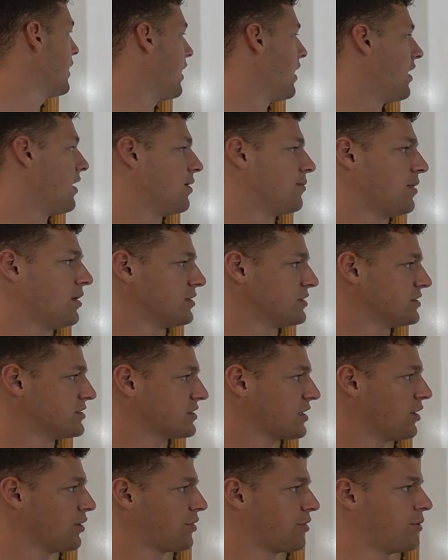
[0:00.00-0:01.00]
Um, I'll
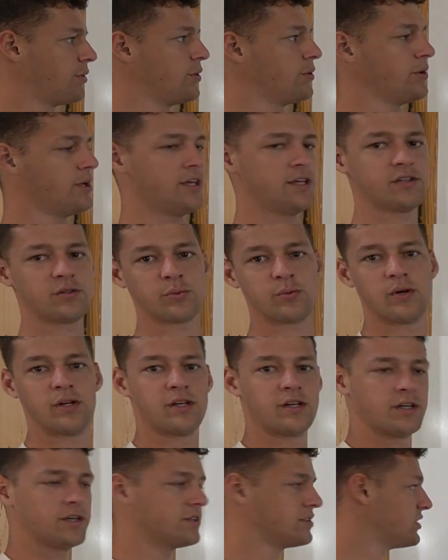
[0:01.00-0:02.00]
just go through each
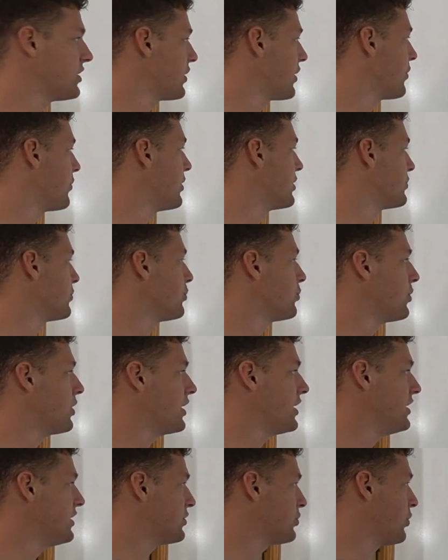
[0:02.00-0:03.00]
one here, show you what, what
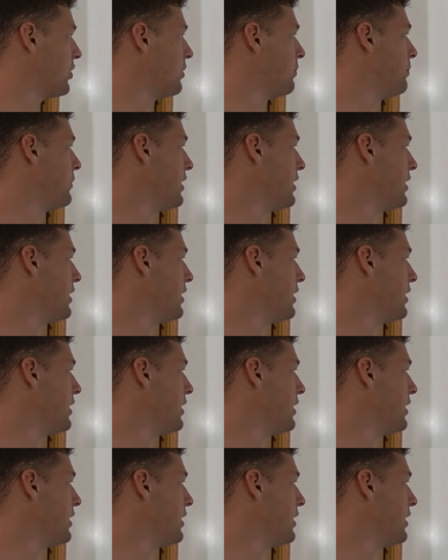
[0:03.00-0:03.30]
each one